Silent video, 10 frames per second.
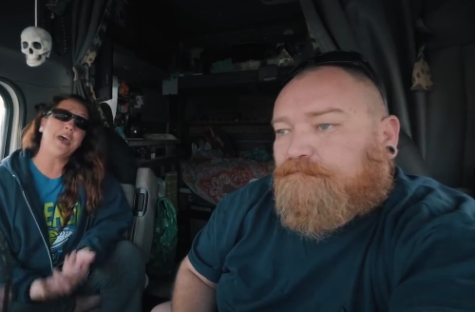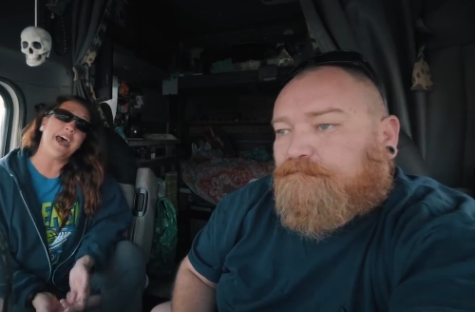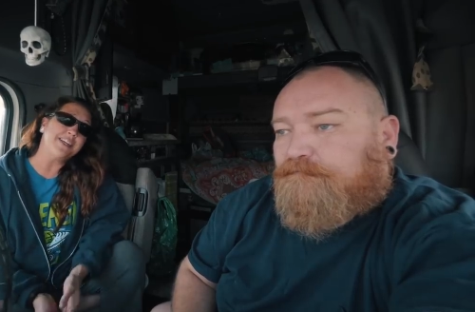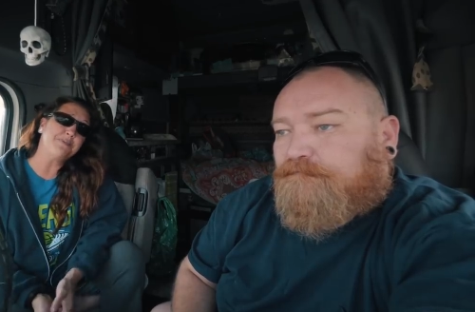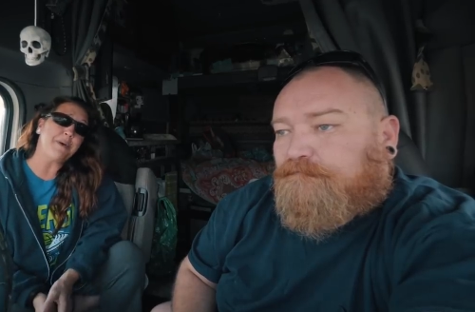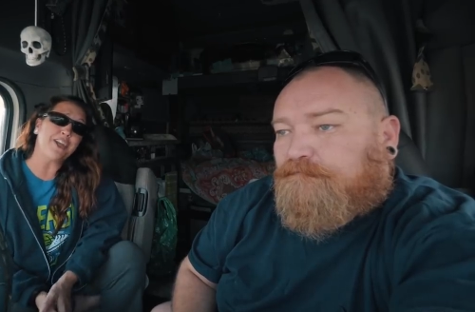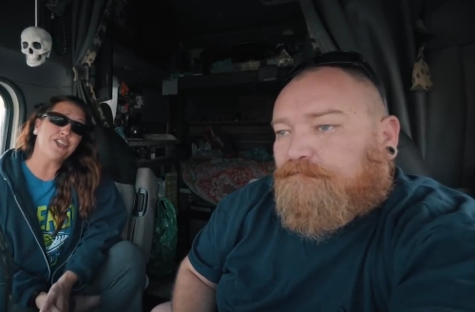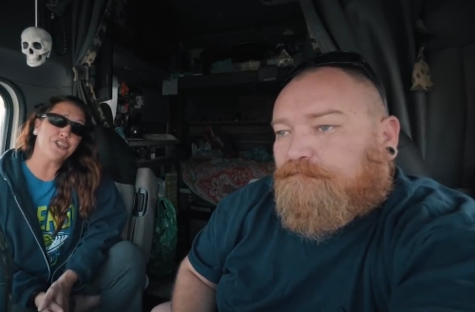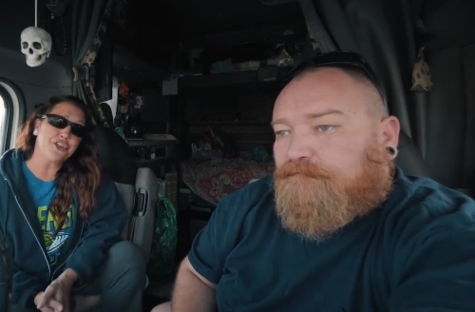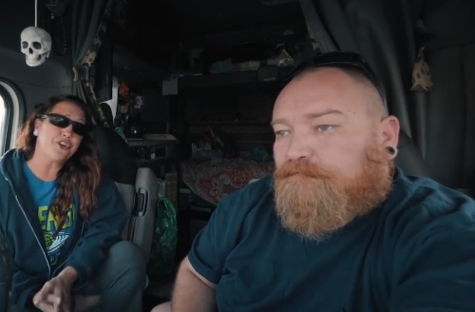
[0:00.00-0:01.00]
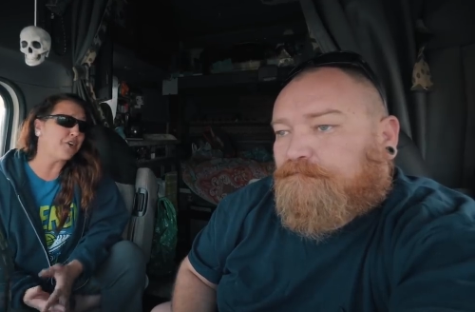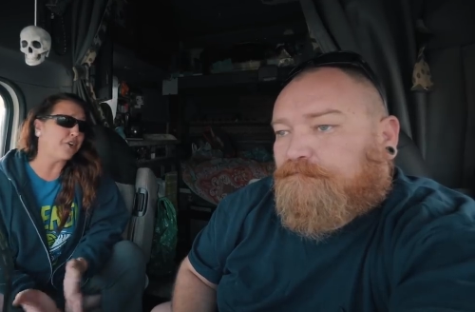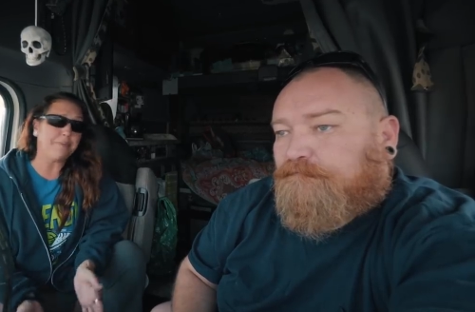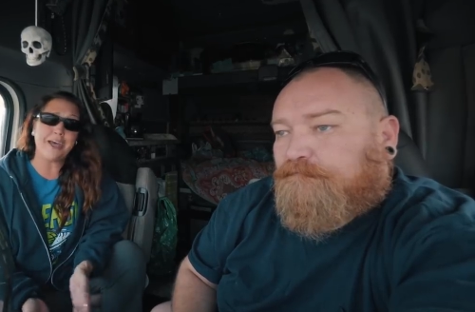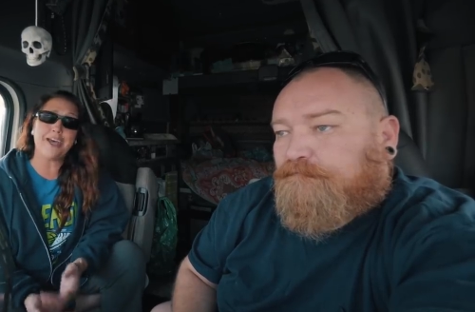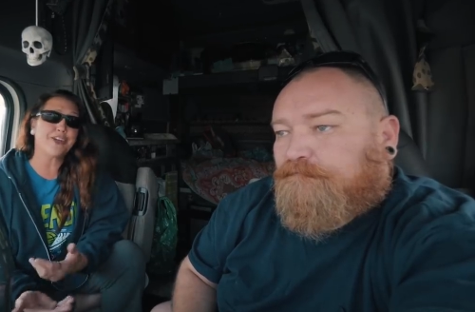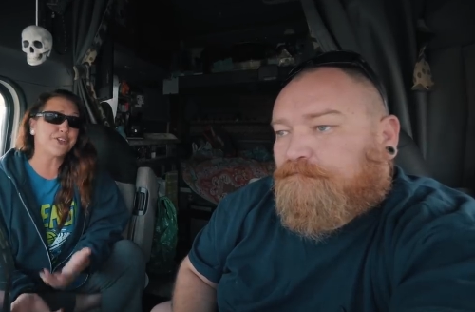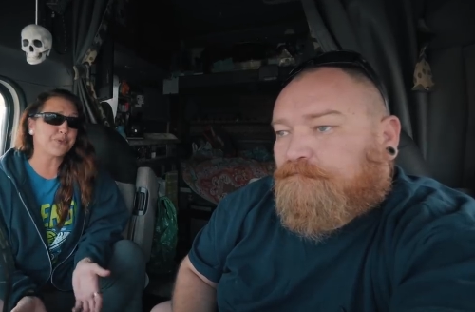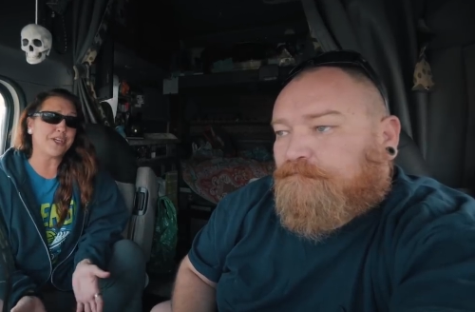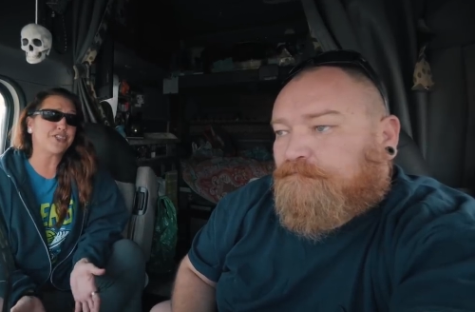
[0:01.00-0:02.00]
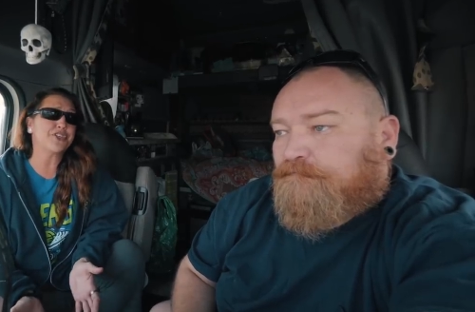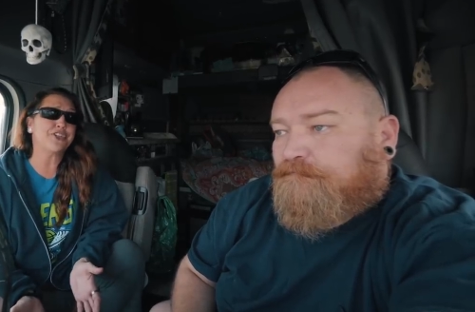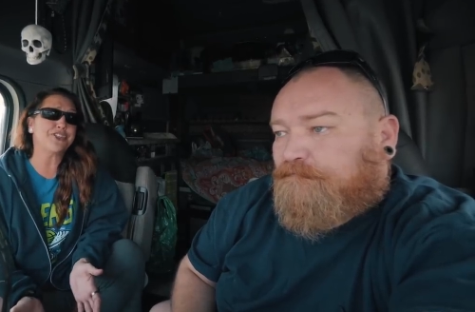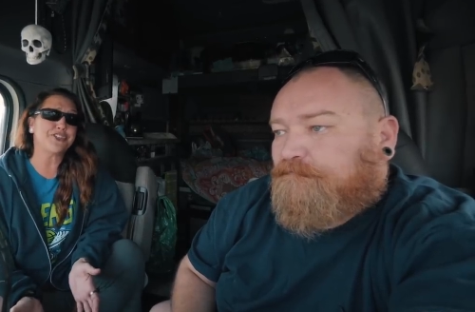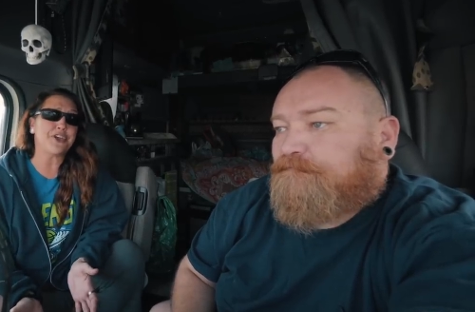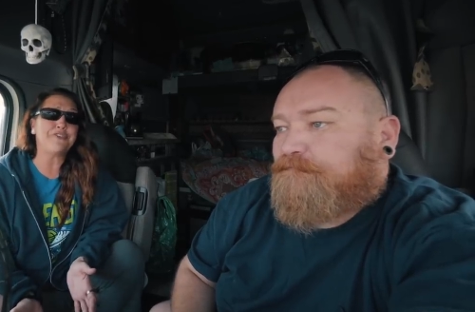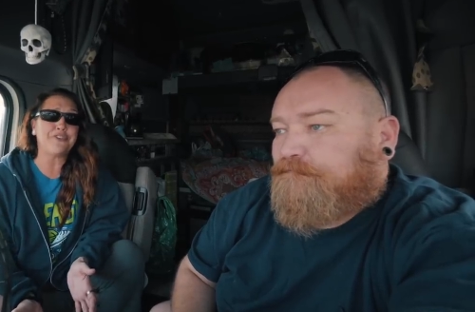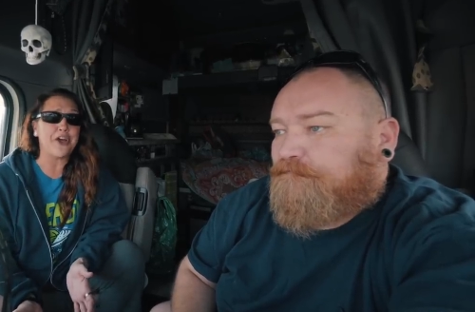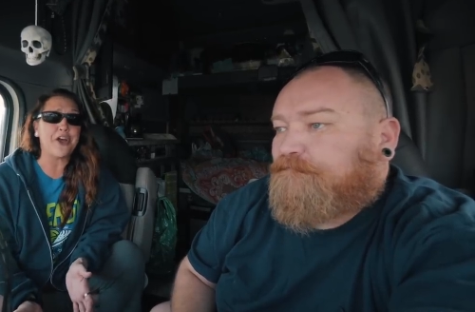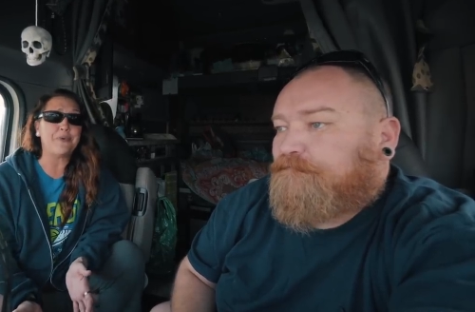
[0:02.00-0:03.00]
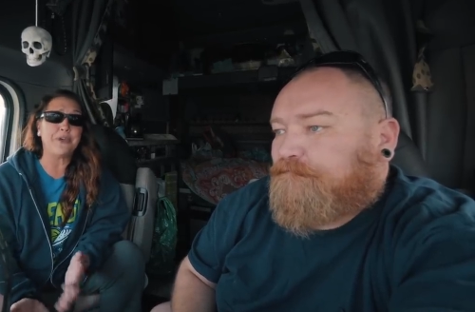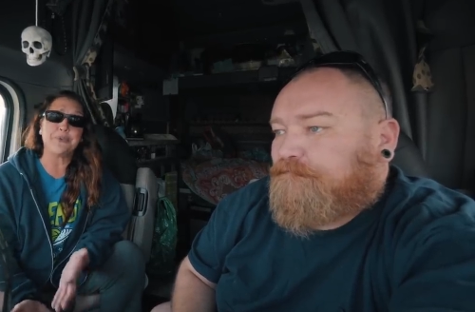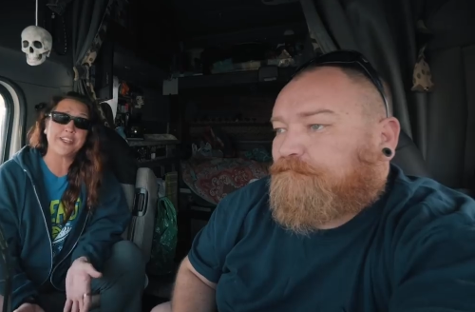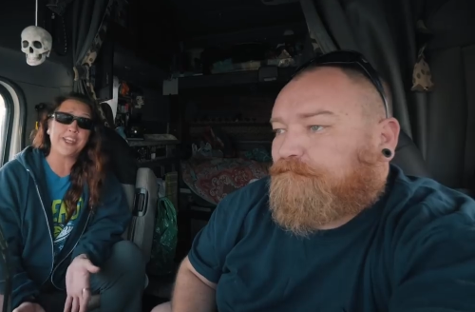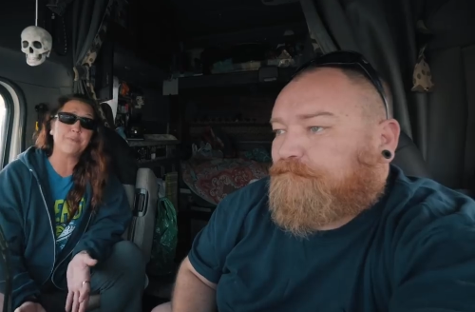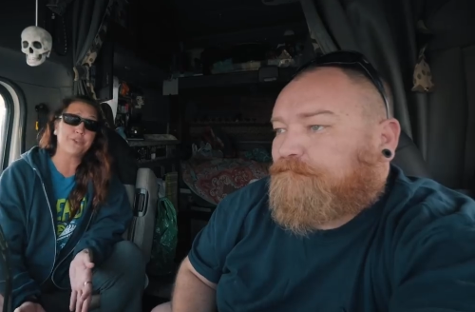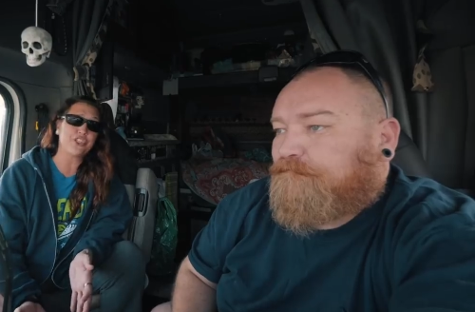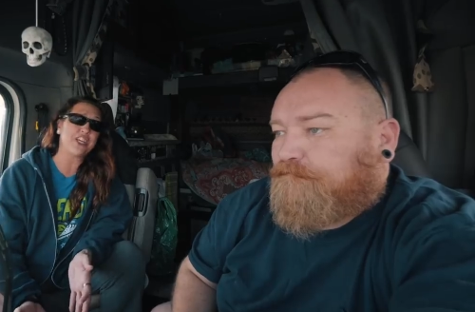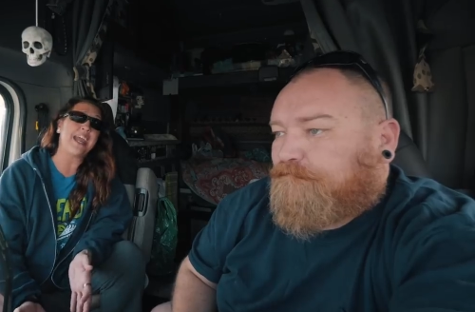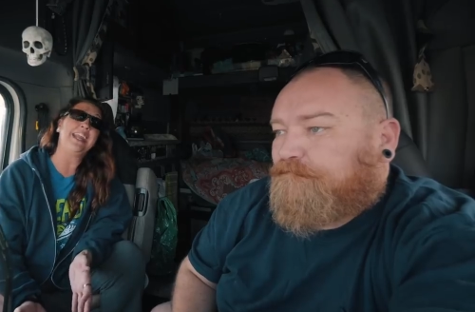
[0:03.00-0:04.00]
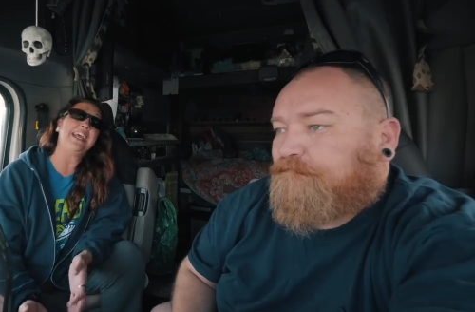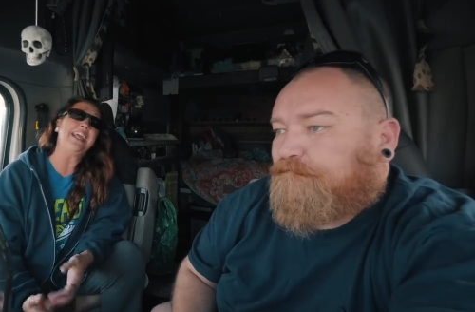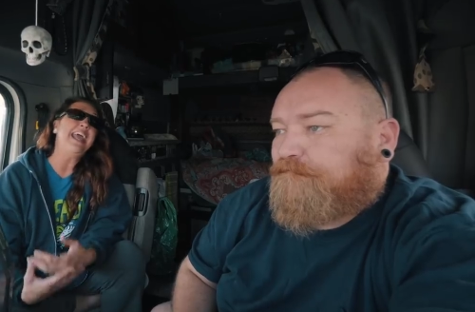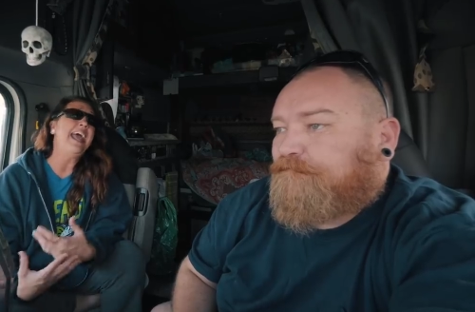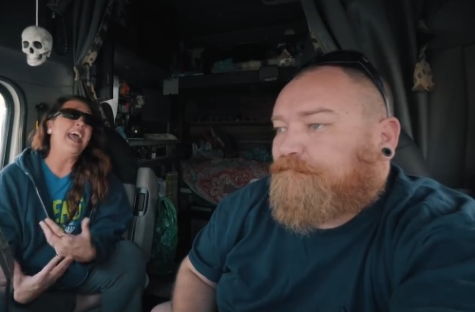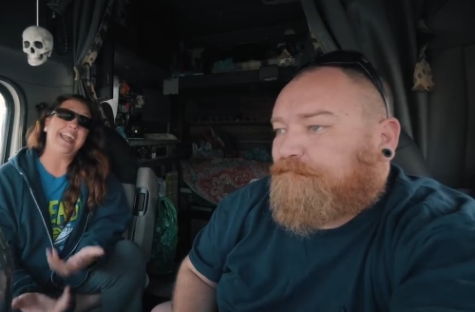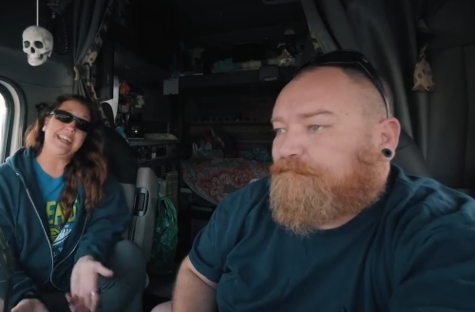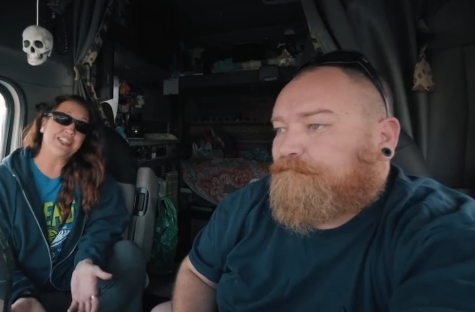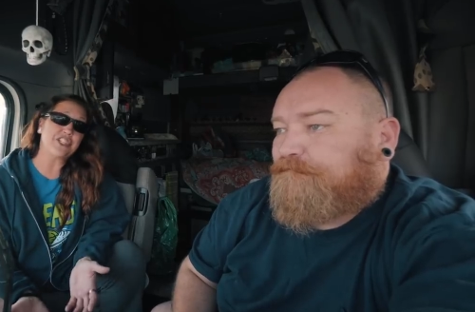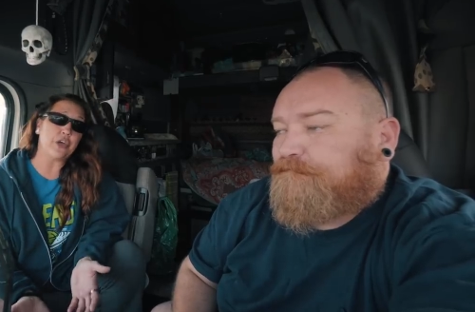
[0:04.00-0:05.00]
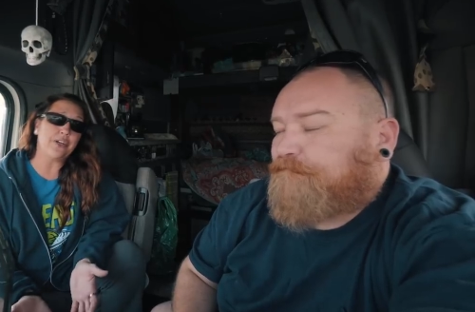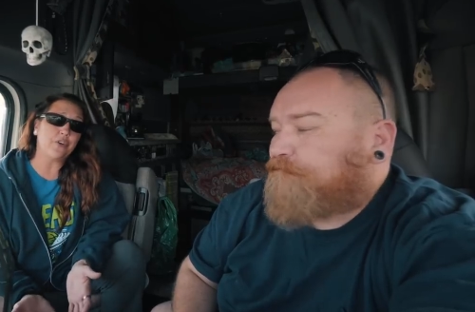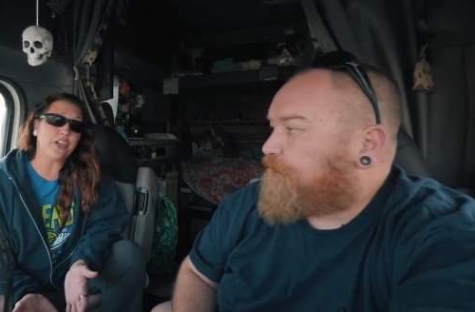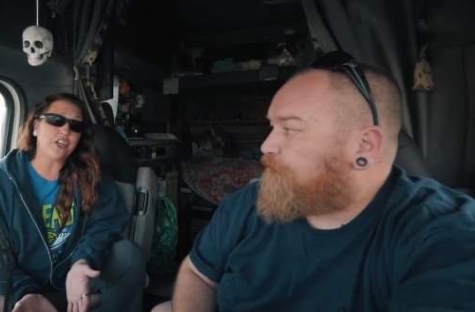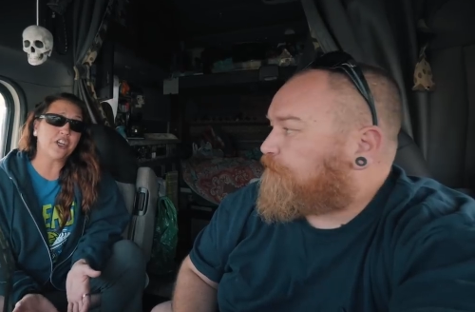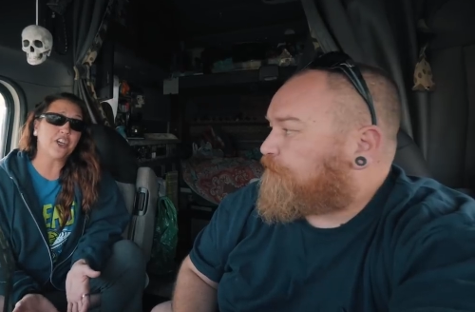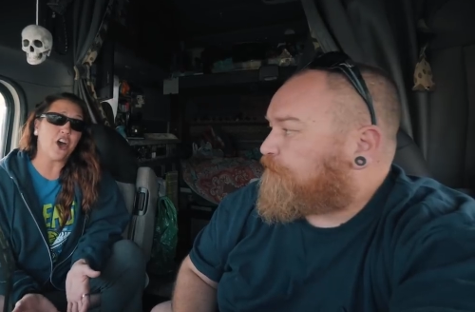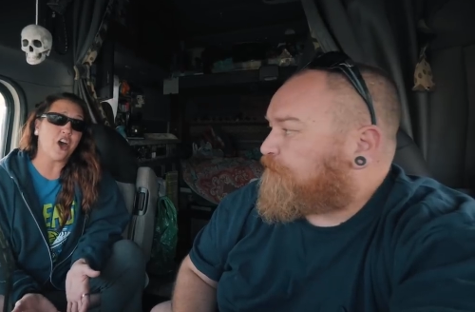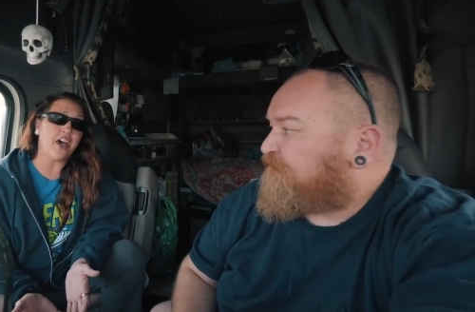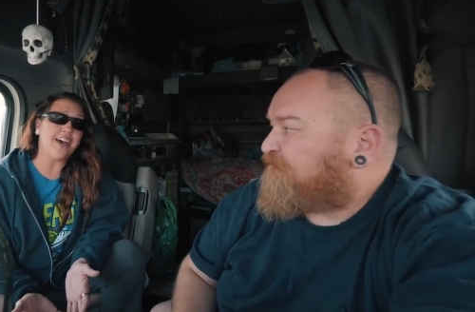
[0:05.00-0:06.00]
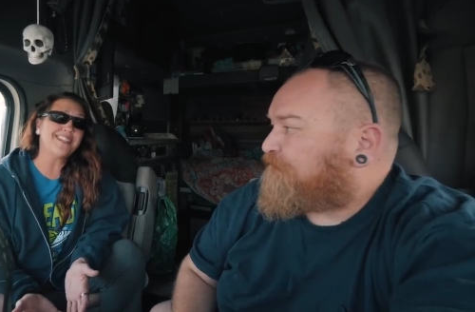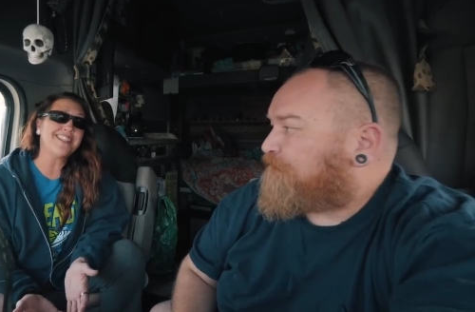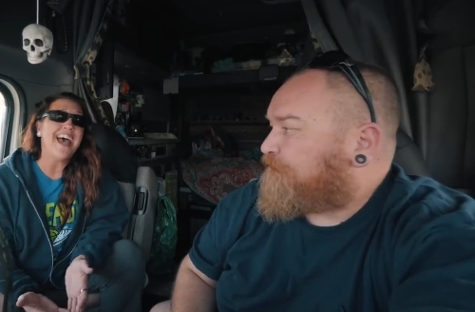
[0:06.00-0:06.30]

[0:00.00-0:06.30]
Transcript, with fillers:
Speaker 1: who has bought a shirt or mug or sweatshirt so far. We really appreciate it, and it is going to a good cause.